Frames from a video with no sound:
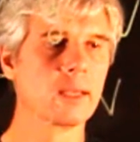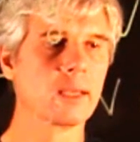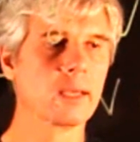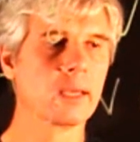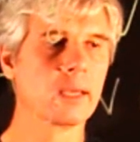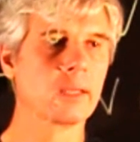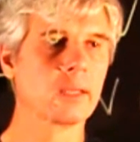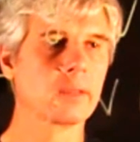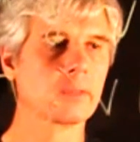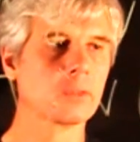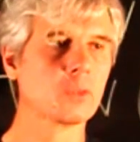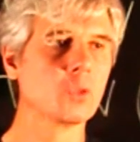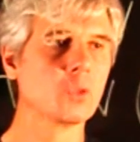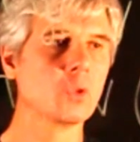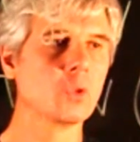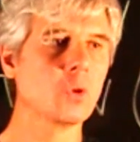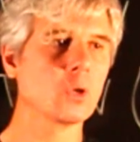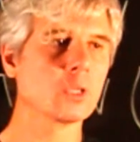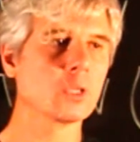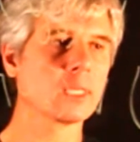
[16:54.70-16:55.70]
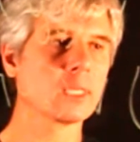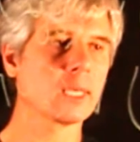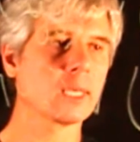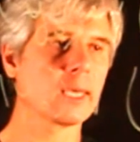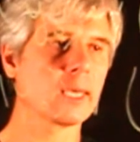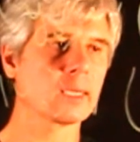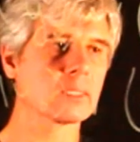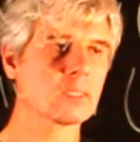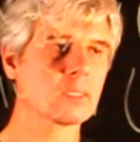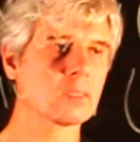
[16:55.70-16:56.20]
and not
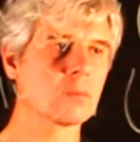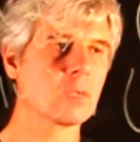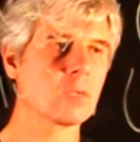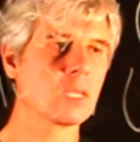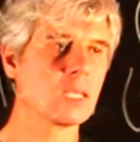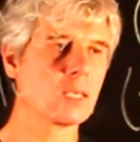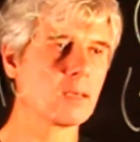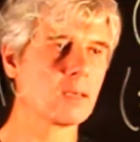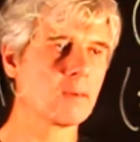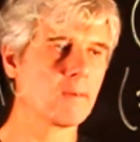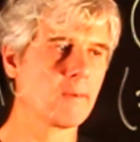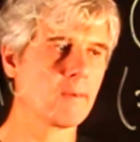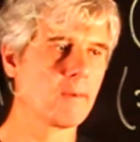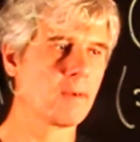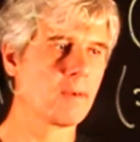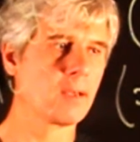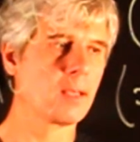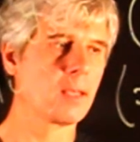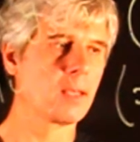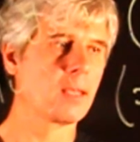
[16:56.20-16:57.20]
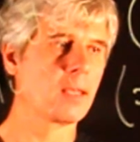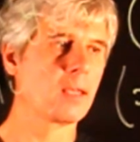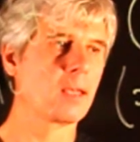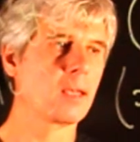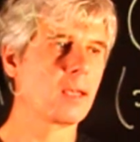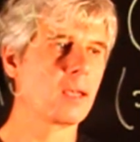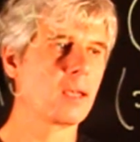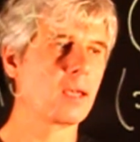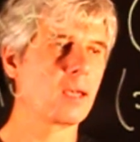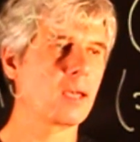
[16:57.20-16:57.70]
x3
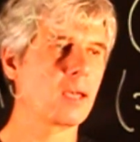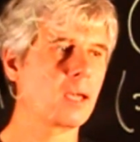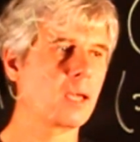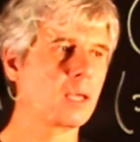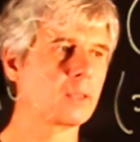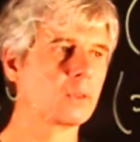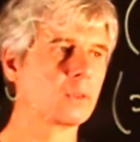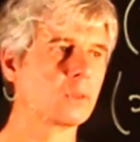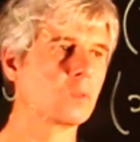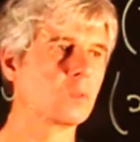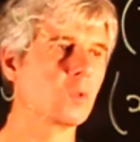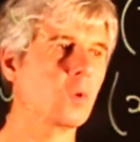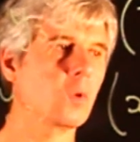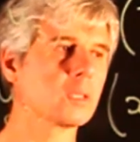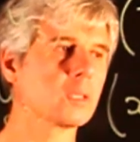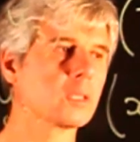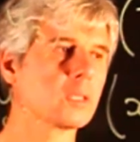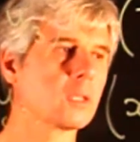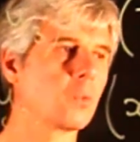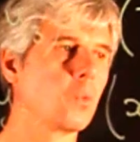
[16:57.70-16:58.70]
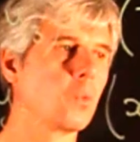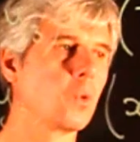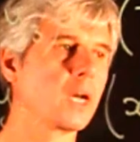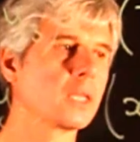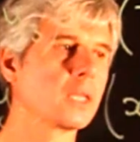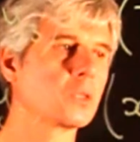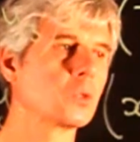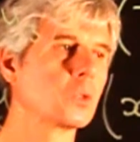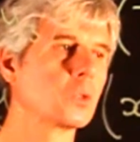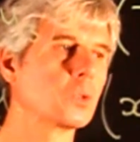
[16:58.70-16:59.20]
and not
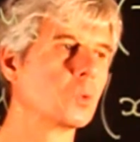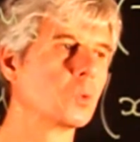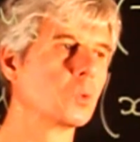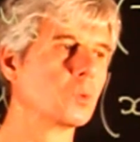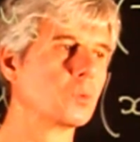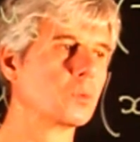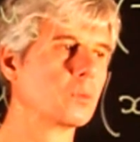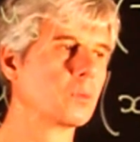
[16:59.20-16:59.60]
y2